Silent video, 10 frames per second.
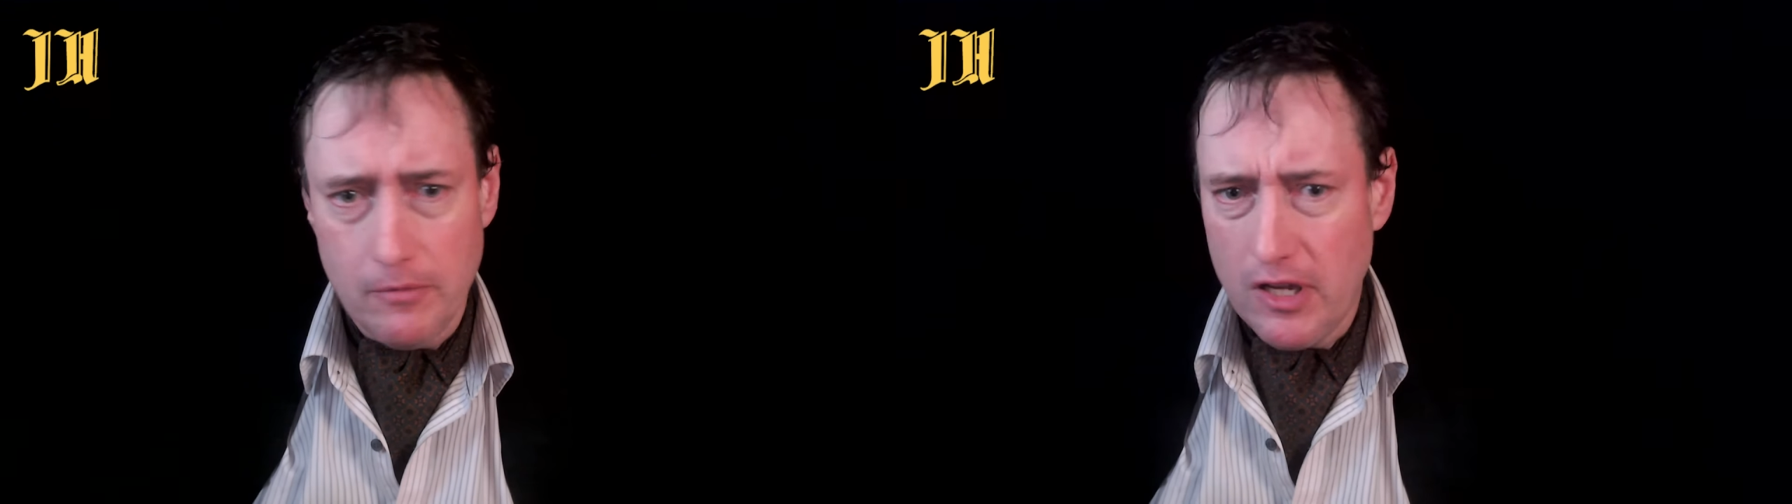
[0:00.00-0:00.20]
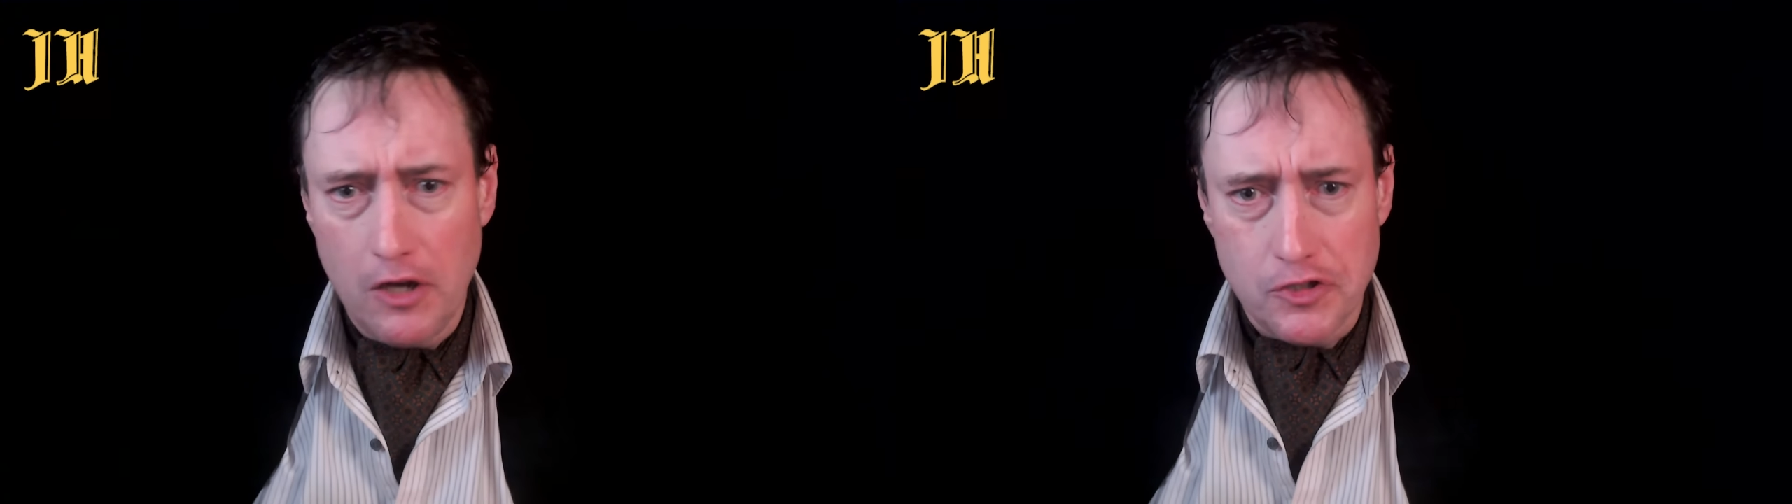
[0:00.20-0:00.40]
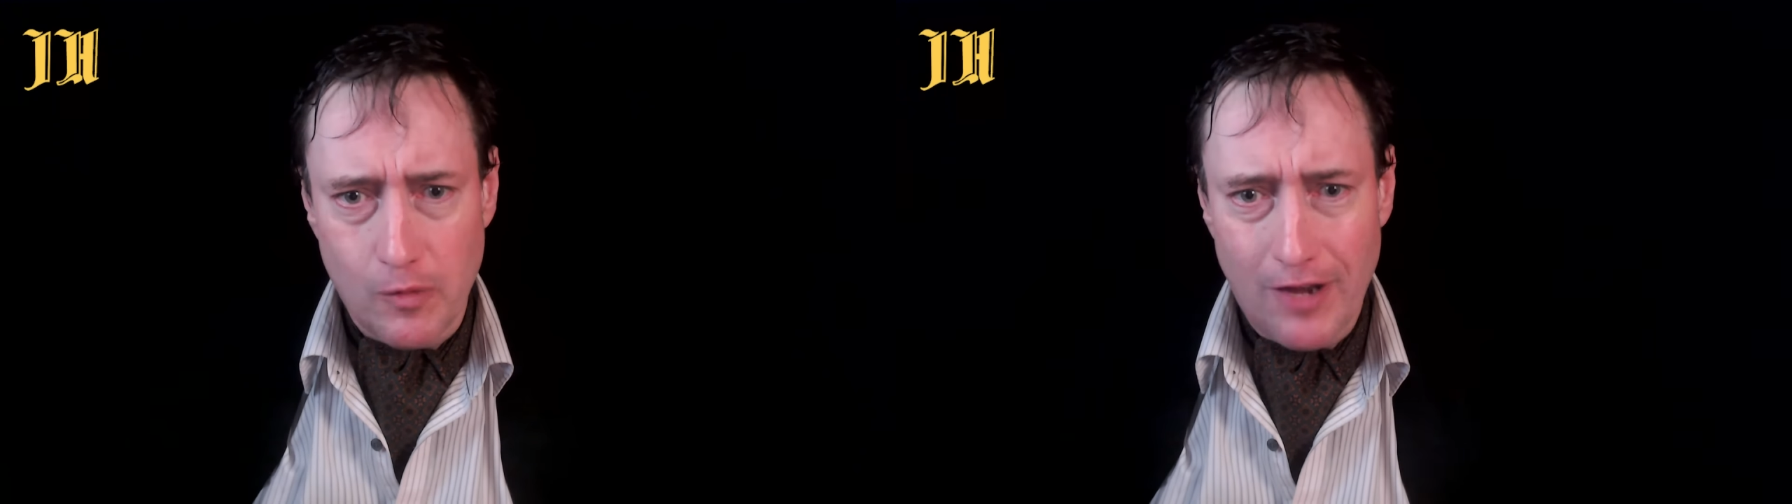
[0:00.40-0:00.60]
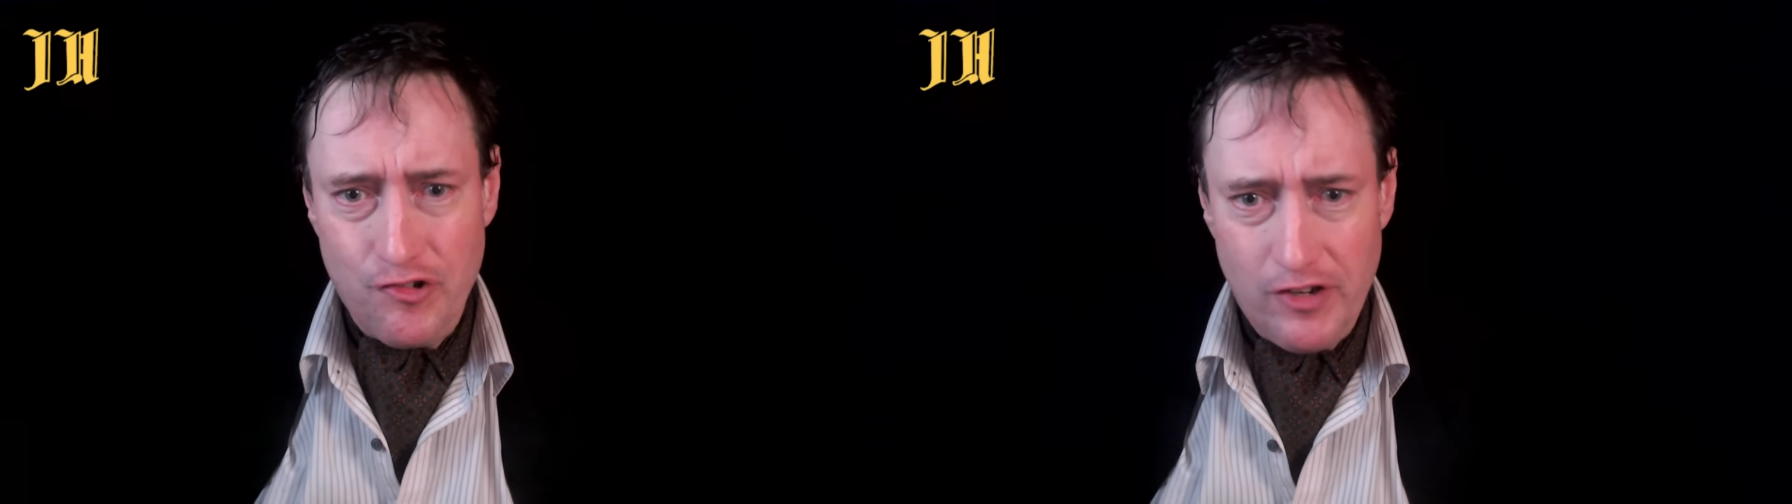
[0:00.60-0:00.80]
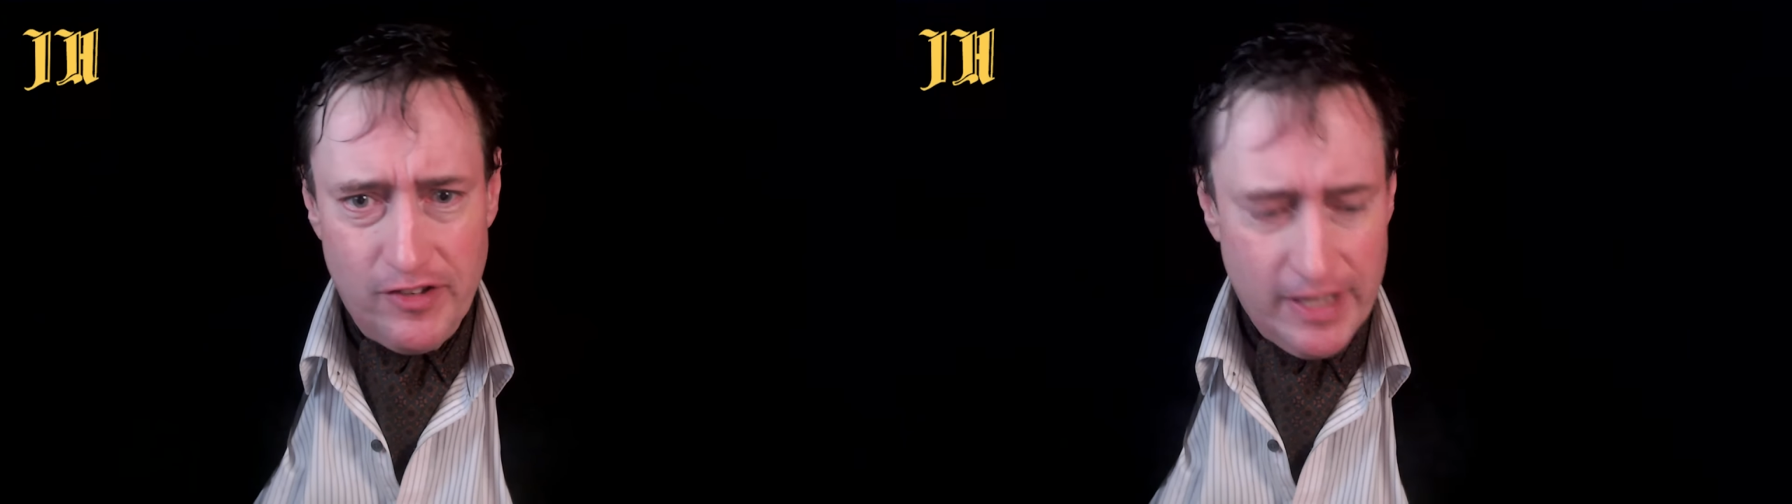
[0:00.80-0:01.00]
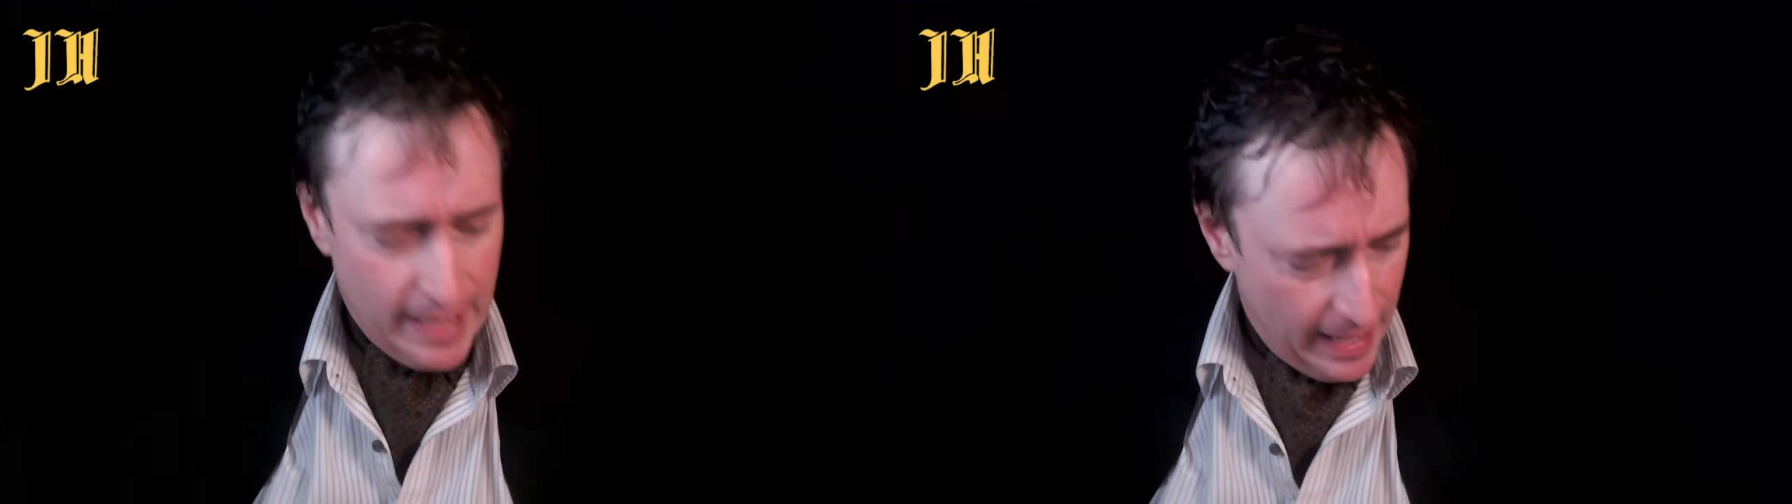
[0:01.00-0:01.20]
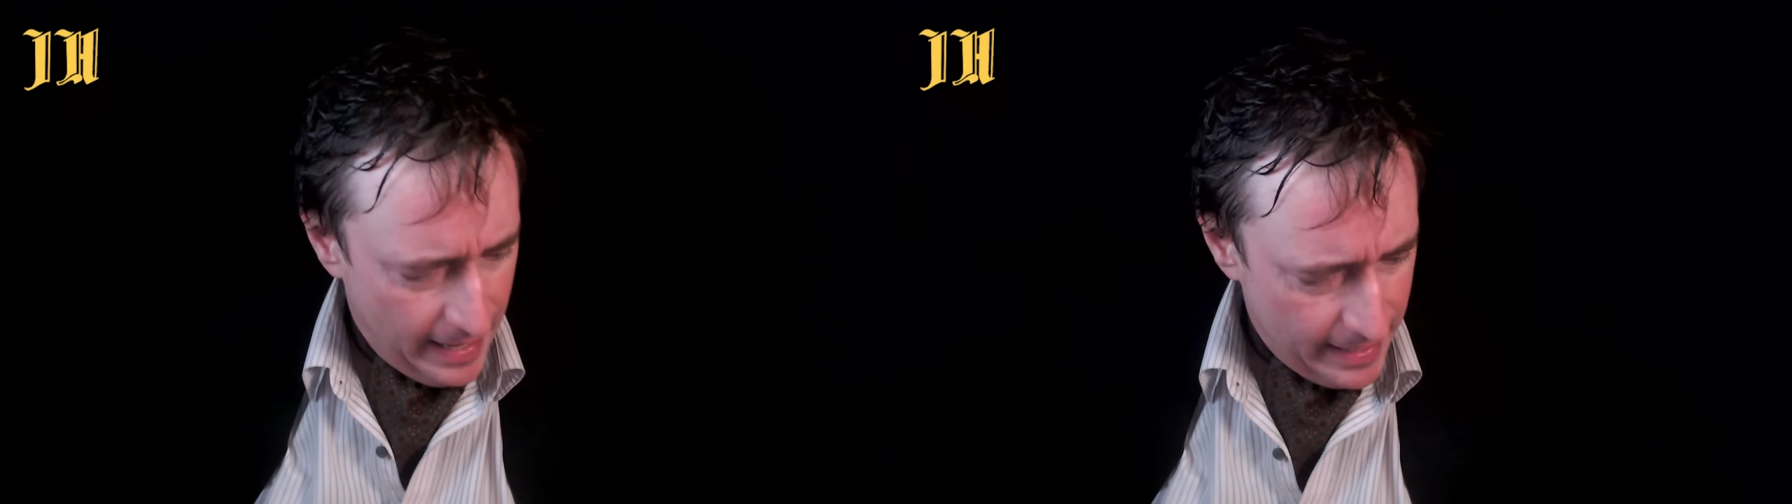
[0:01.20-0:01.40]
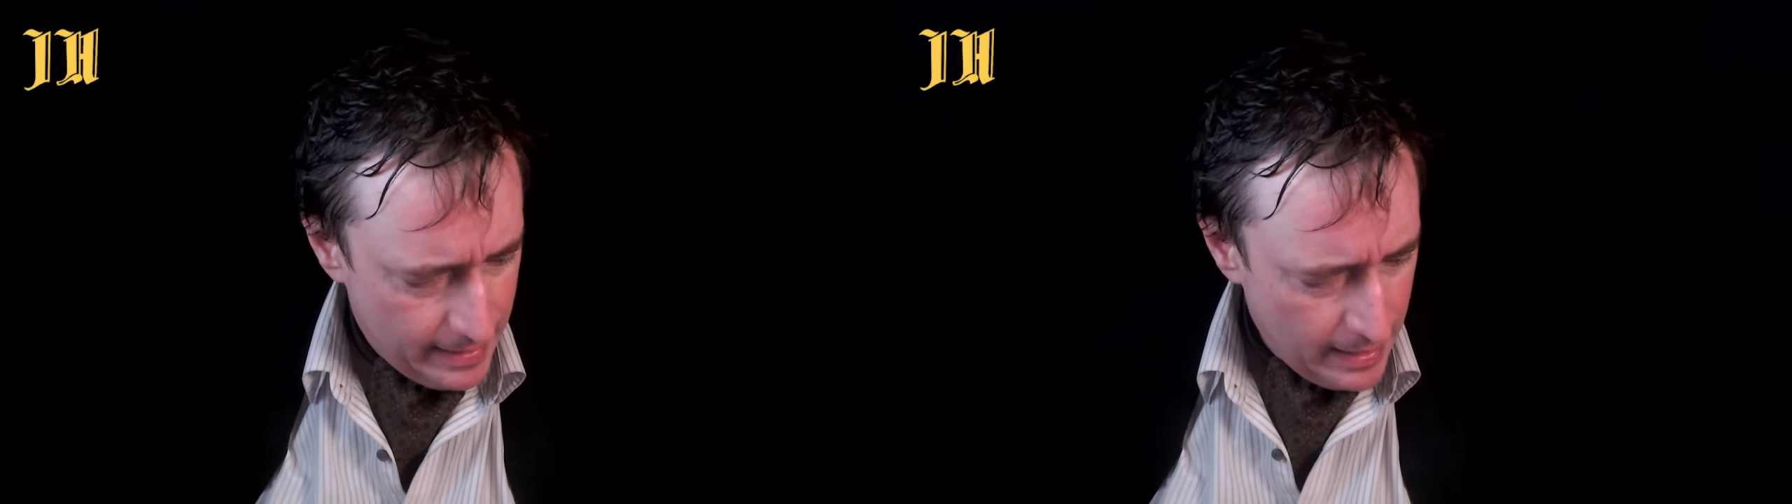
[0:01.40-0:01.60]
asked the question, is he
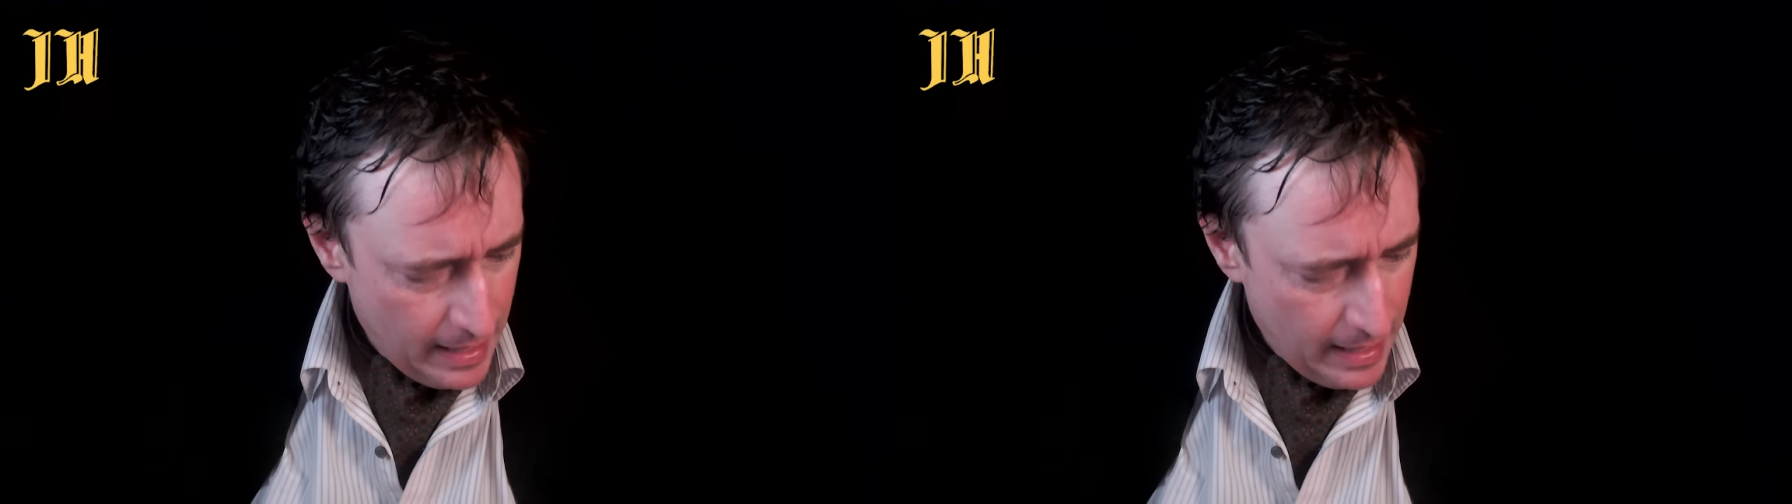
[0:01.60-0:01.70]
gay?